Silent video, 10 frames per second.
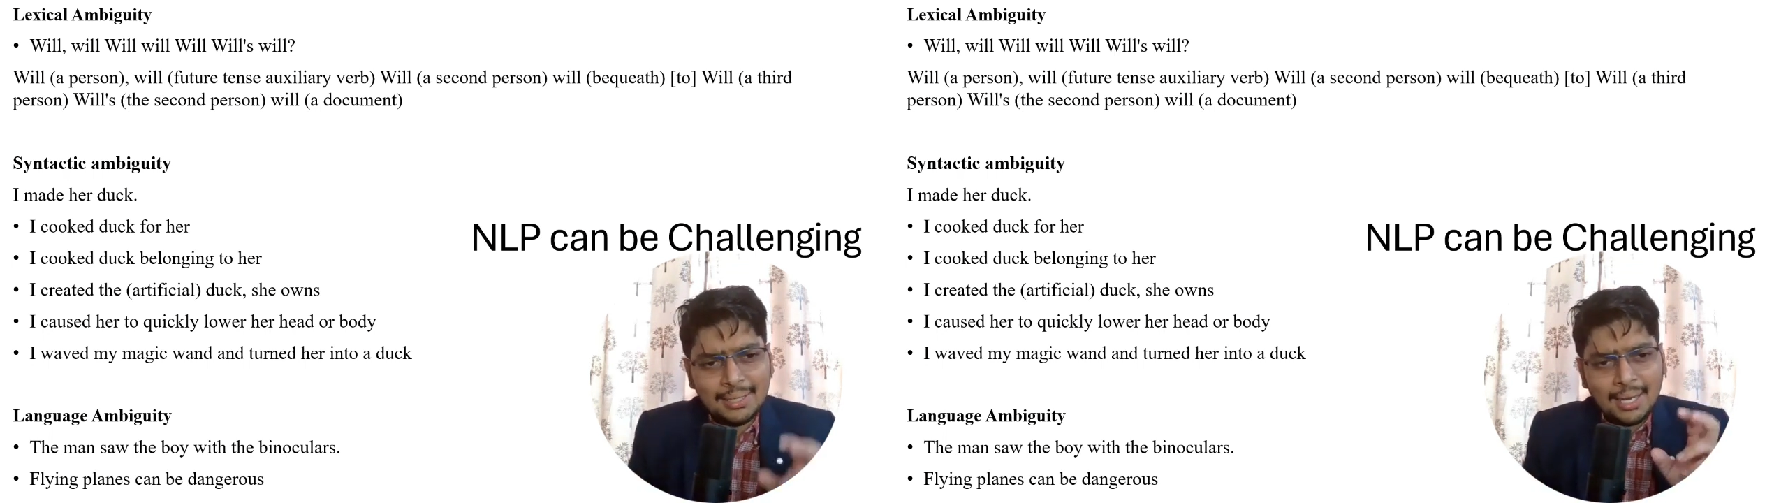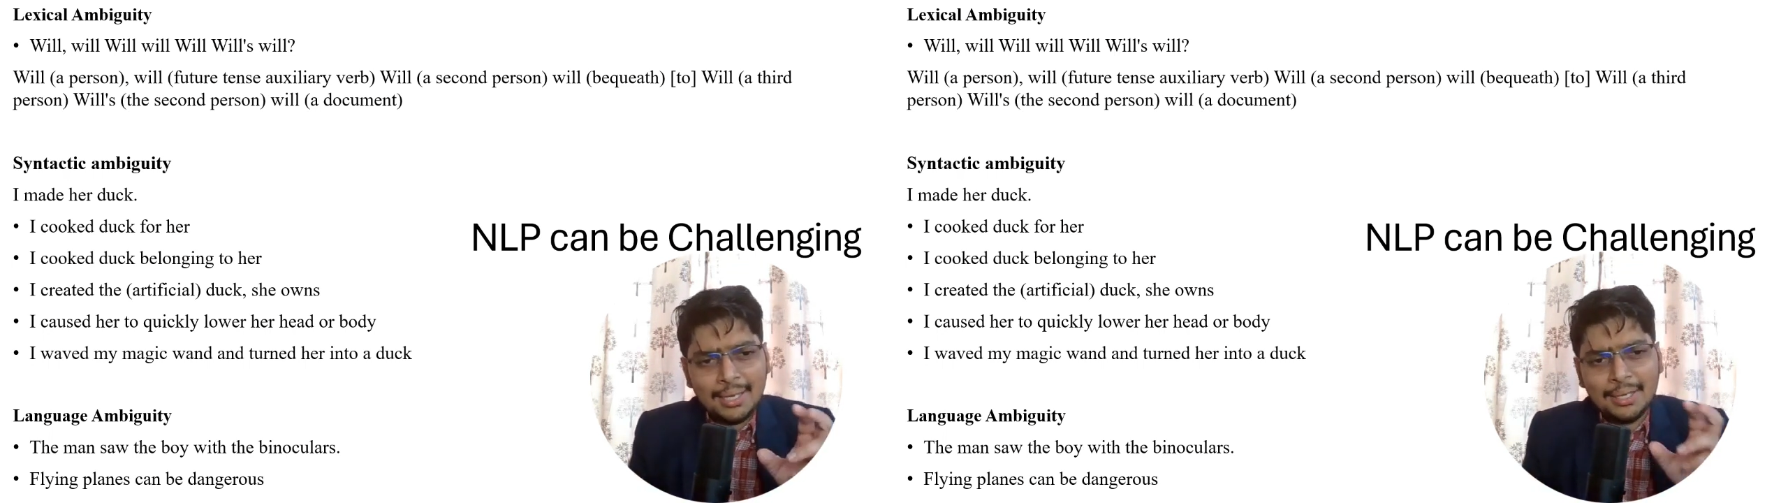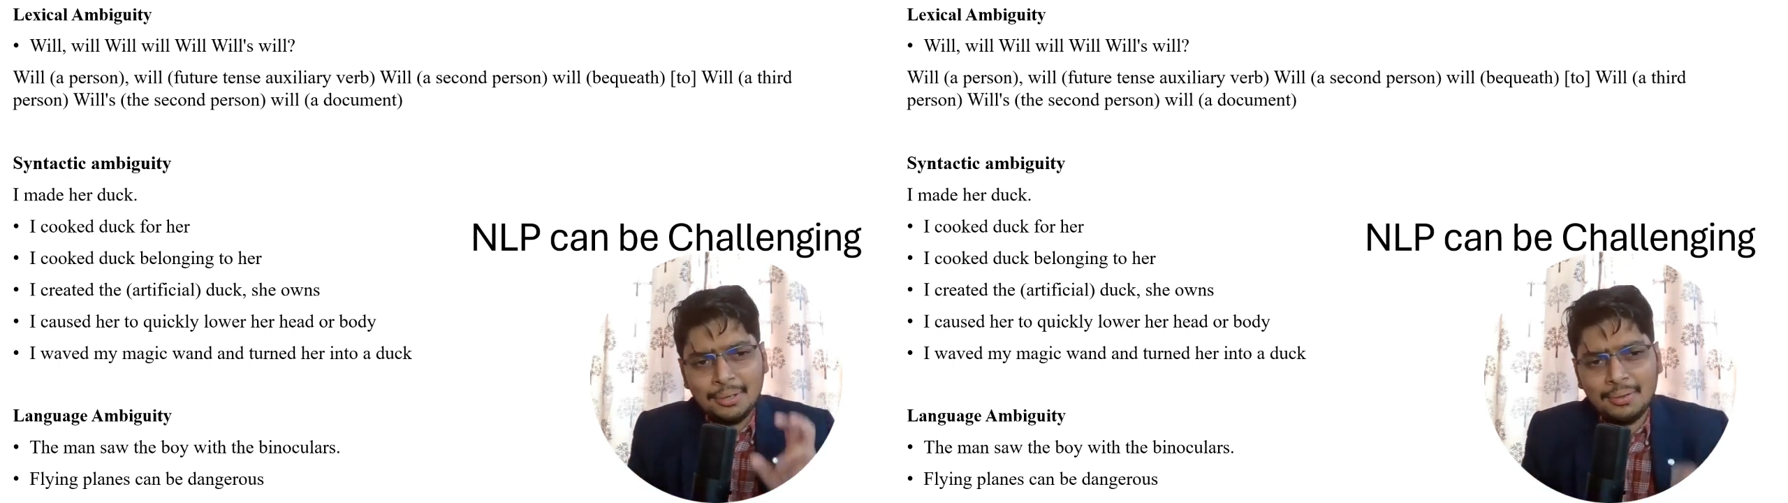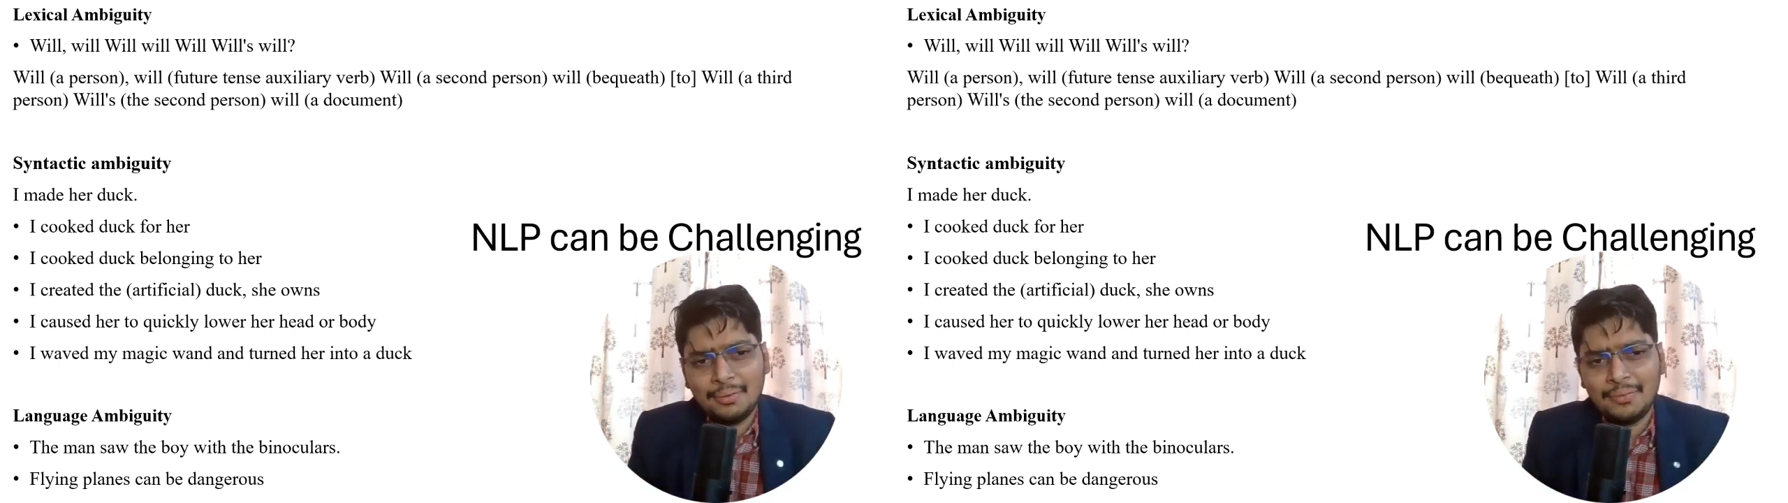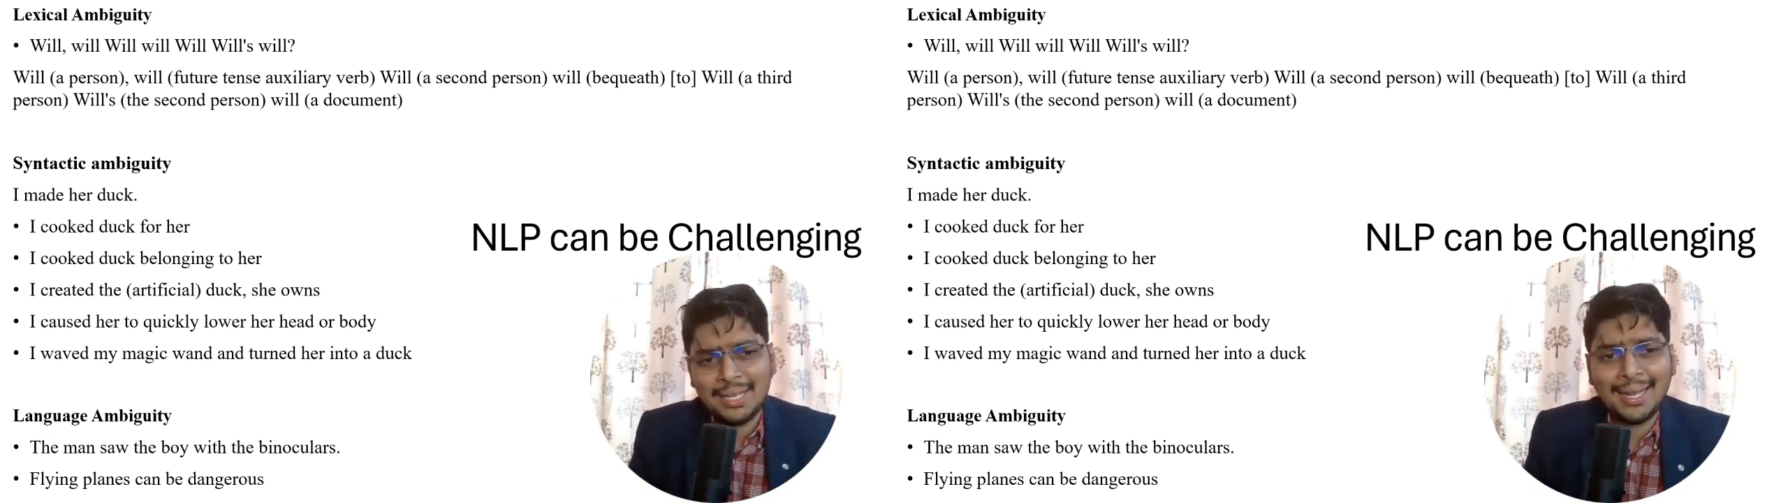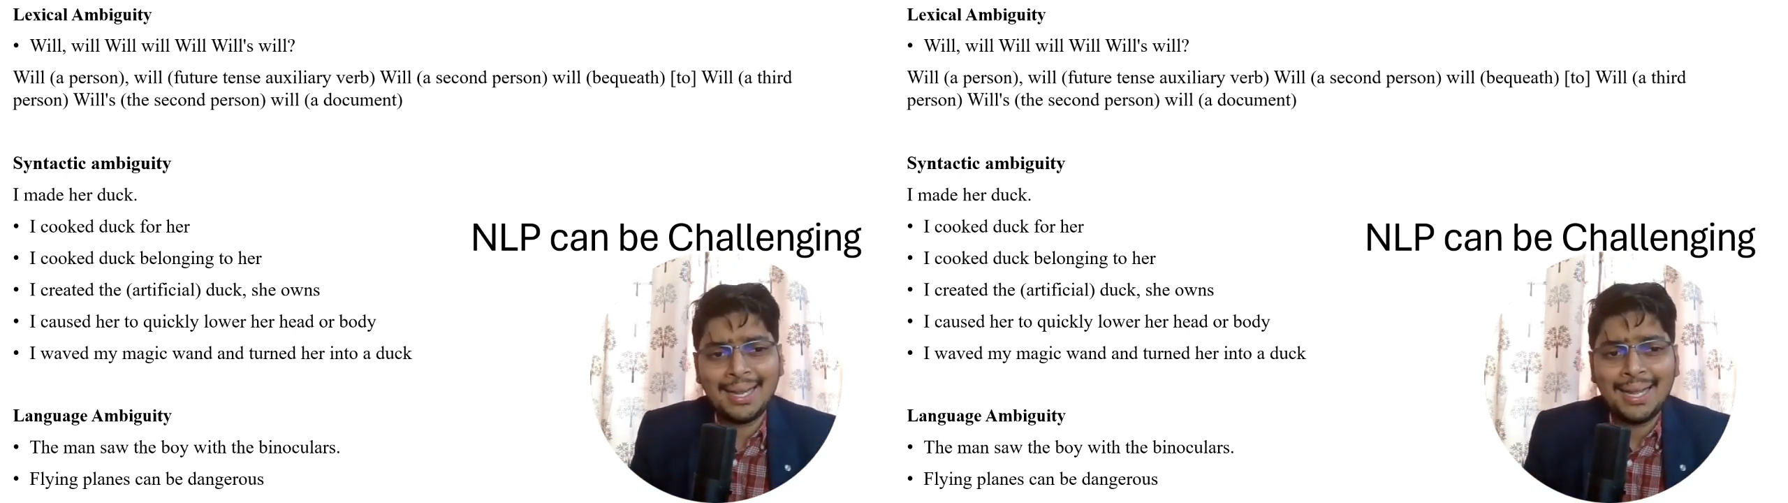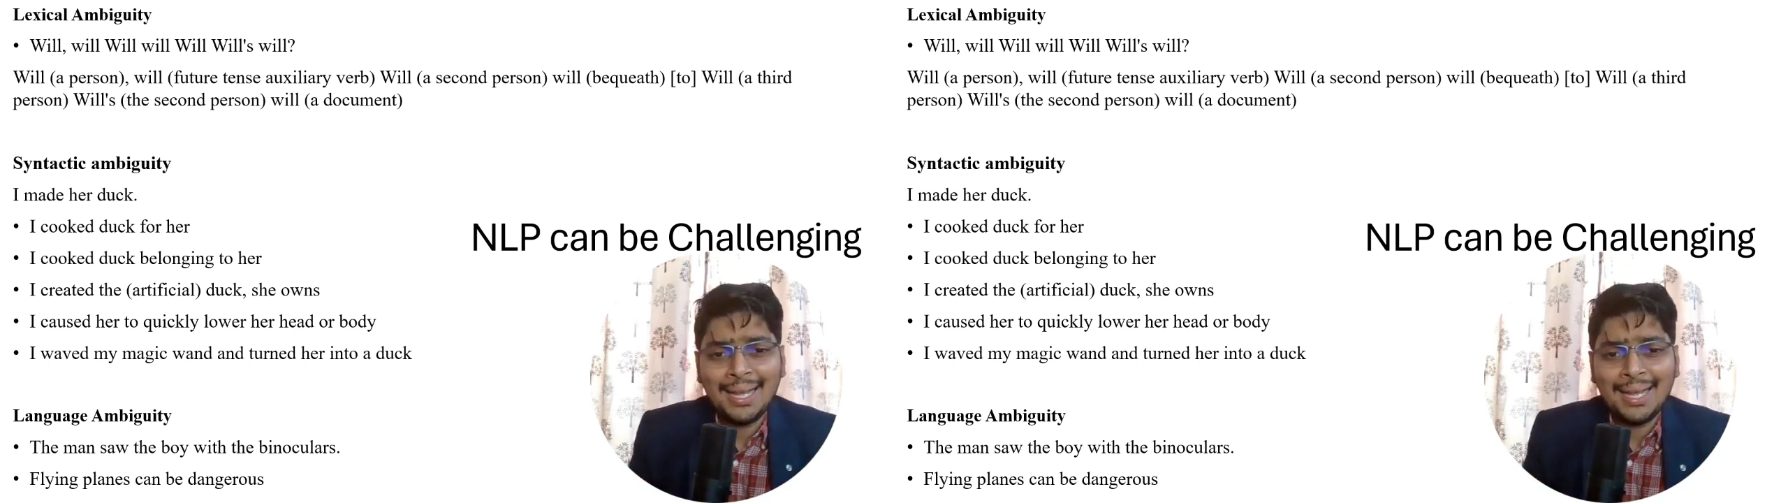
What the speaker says: that, we can